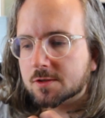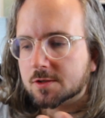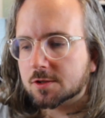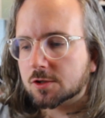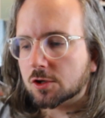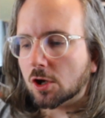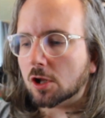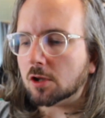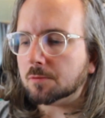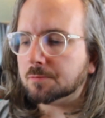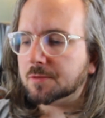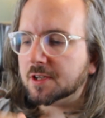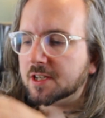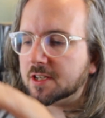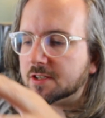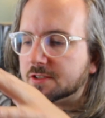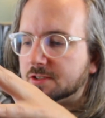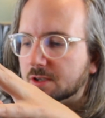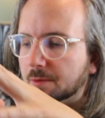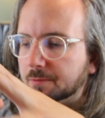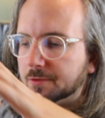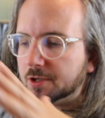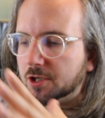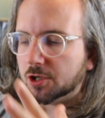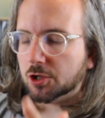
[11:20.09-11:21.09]
Sculpting is
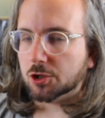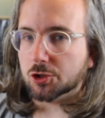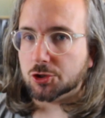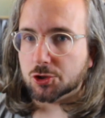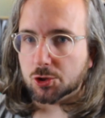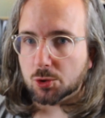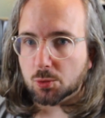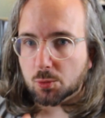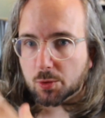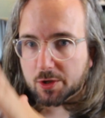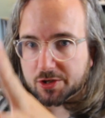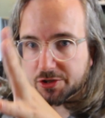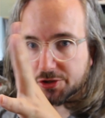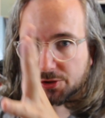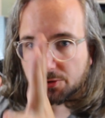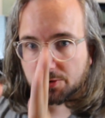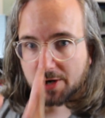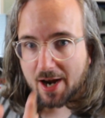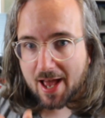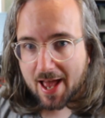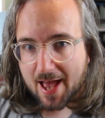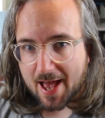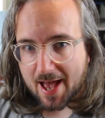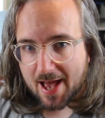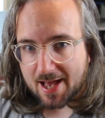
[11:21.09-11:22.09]
something you do with your
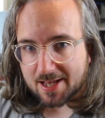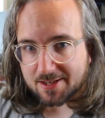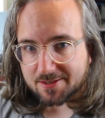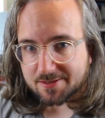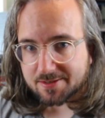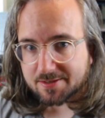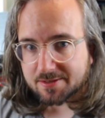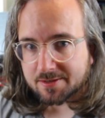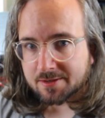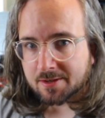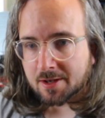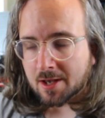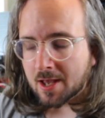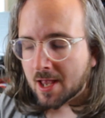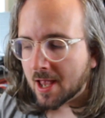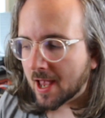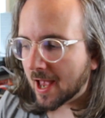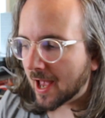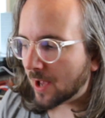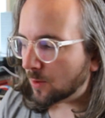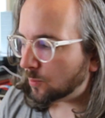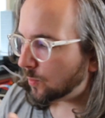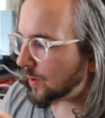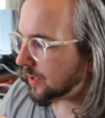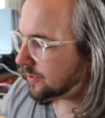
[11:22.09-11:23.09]
hands.
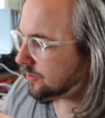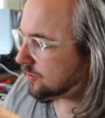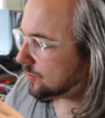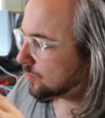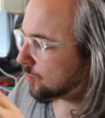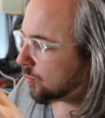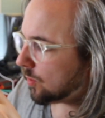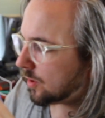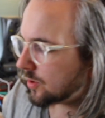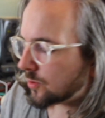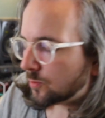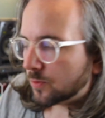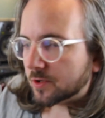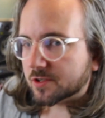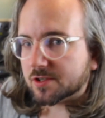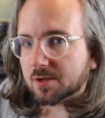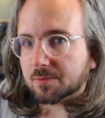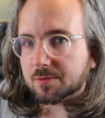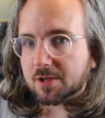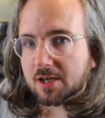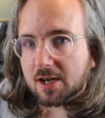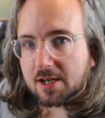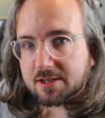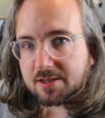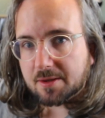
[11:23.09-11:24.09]
And when you're working with
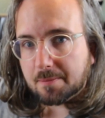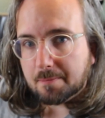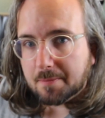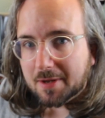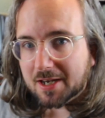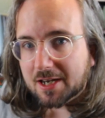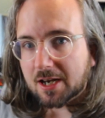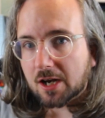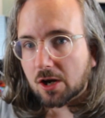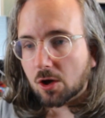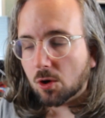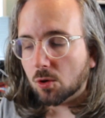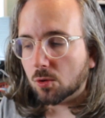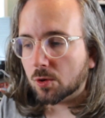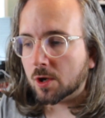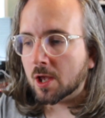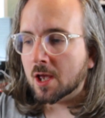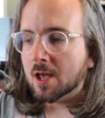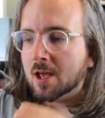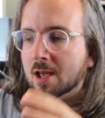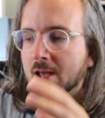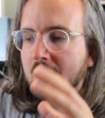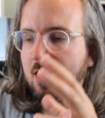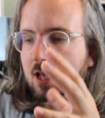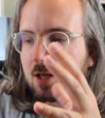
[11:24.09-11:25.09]
something like the Minilogue,
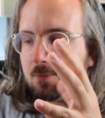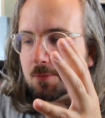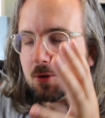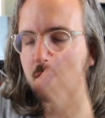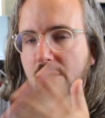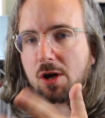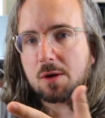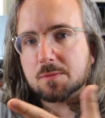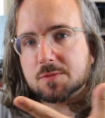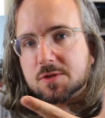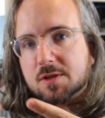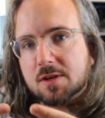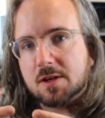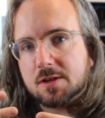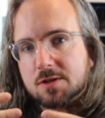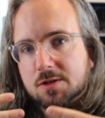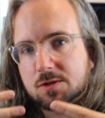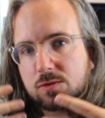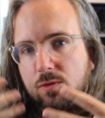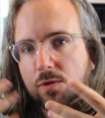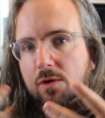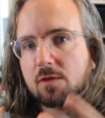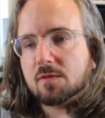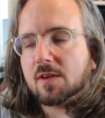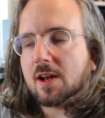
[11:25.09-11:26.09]
it becomes
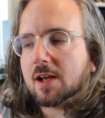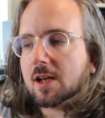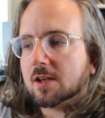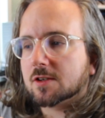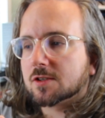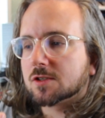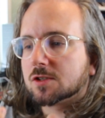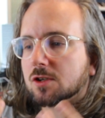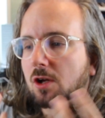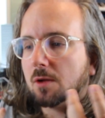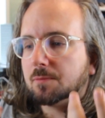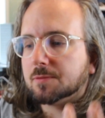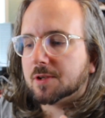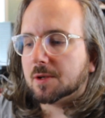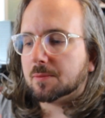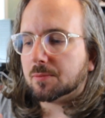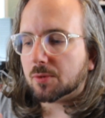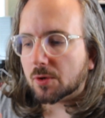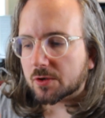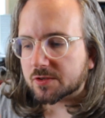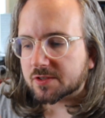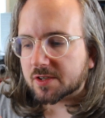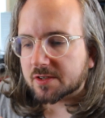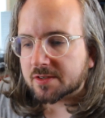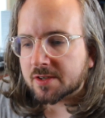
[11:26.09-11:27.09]
sort of like a sculpting
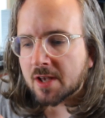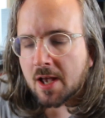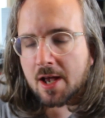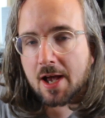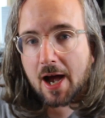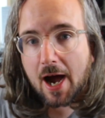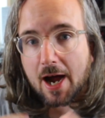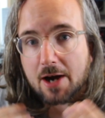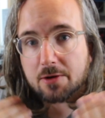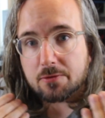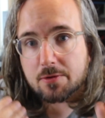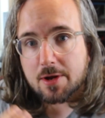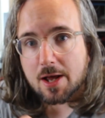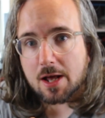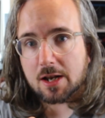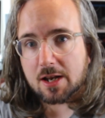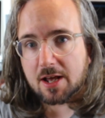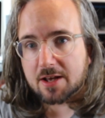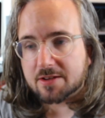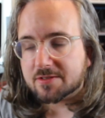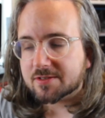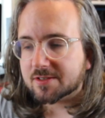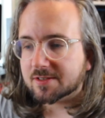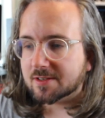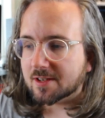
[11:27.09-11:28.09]
process. I
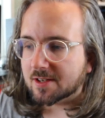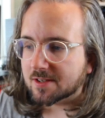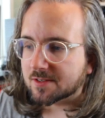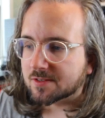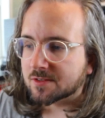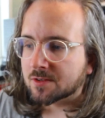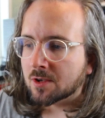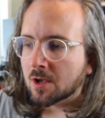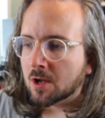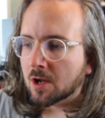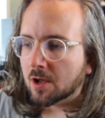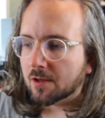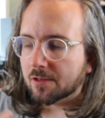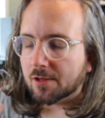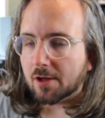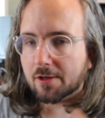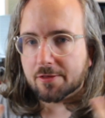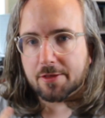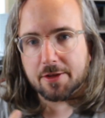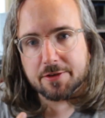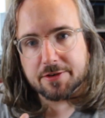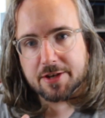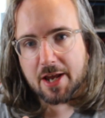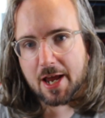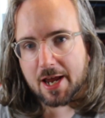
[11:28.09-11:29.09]
realized this the
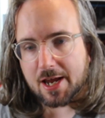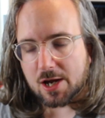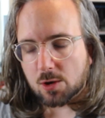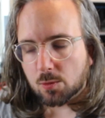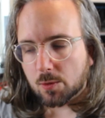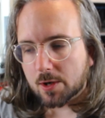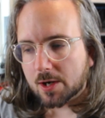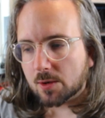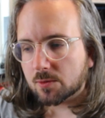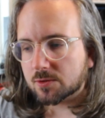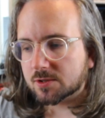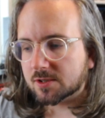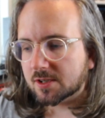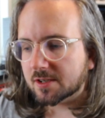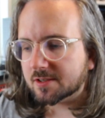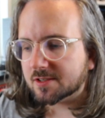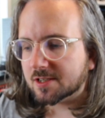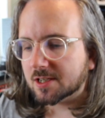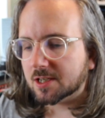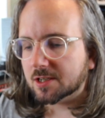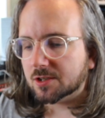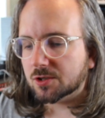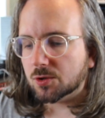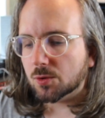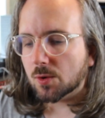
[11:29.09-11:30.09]
other day when I was
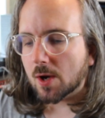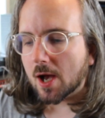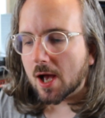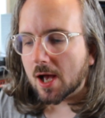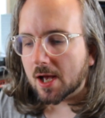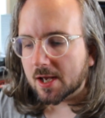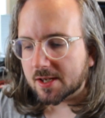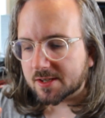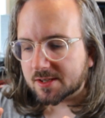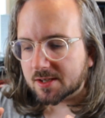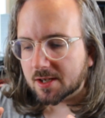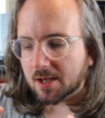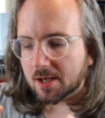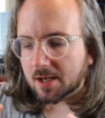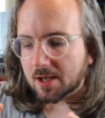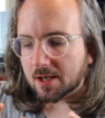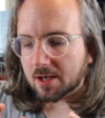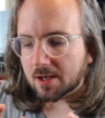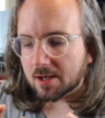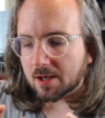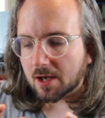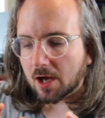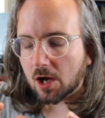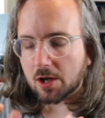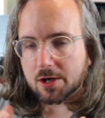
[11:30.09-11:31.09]
listening to
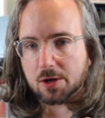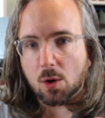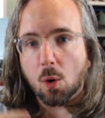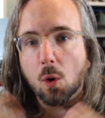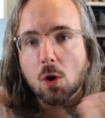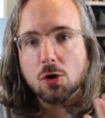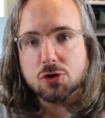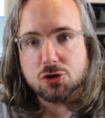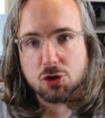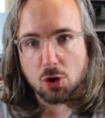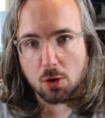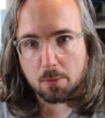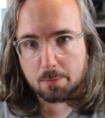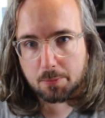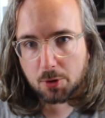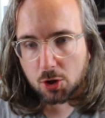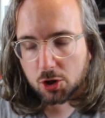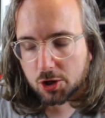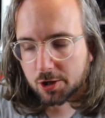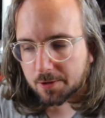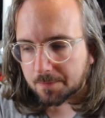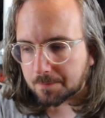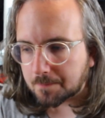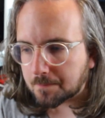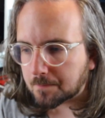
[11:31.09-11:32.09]
an audio
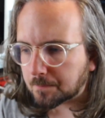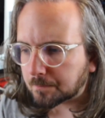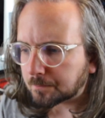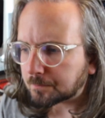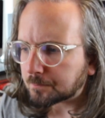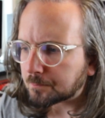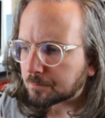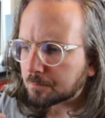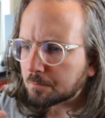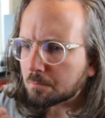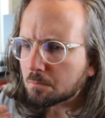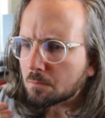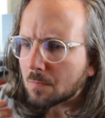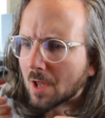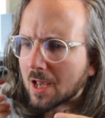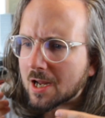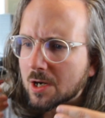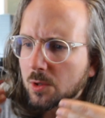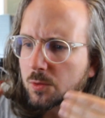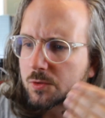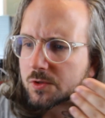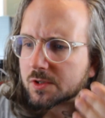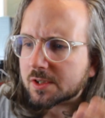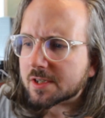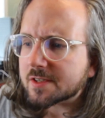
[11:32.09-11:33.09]
book. And
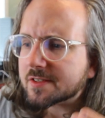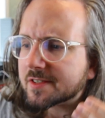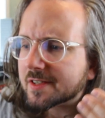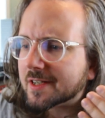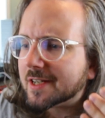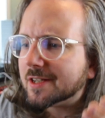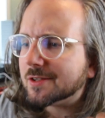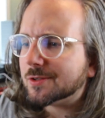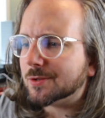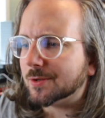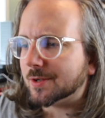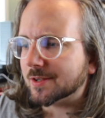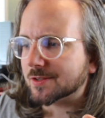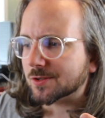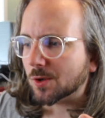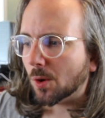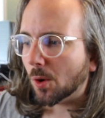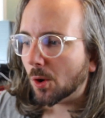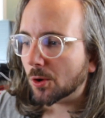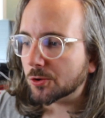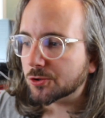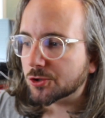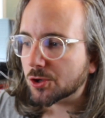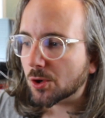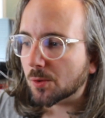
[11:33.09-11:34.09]
I was listening to this
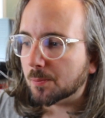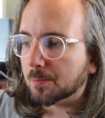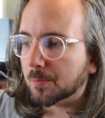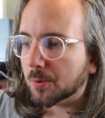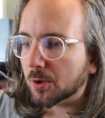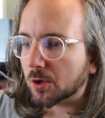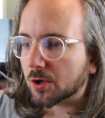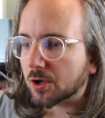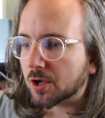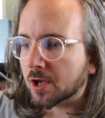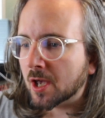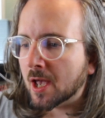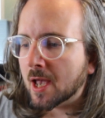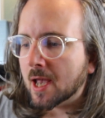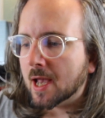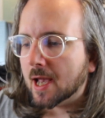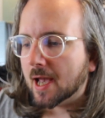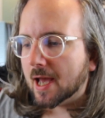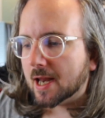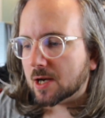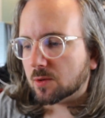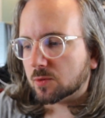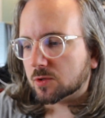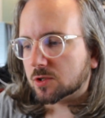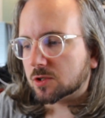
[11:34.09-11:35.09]
audio book
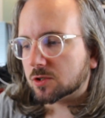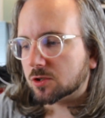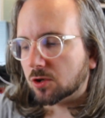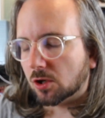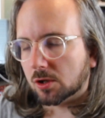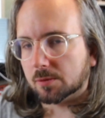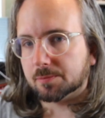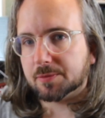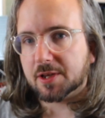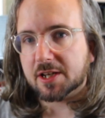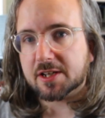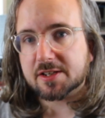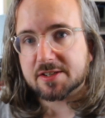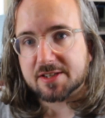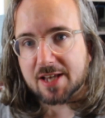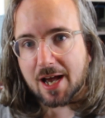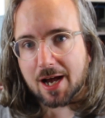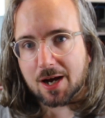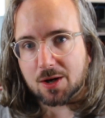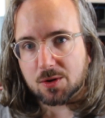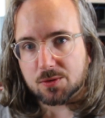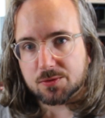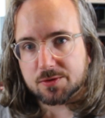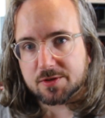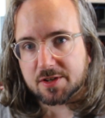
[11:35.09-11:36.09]
and I was sculpting
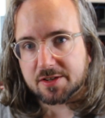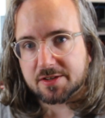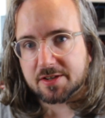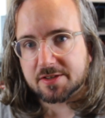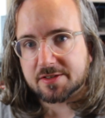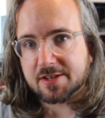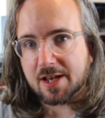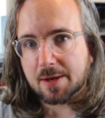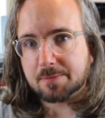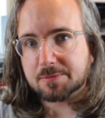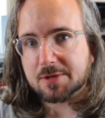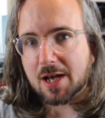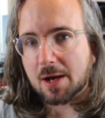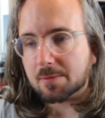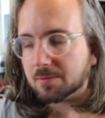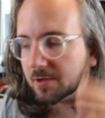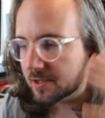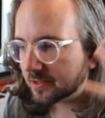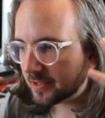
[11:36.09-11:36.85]
sounds at the same time.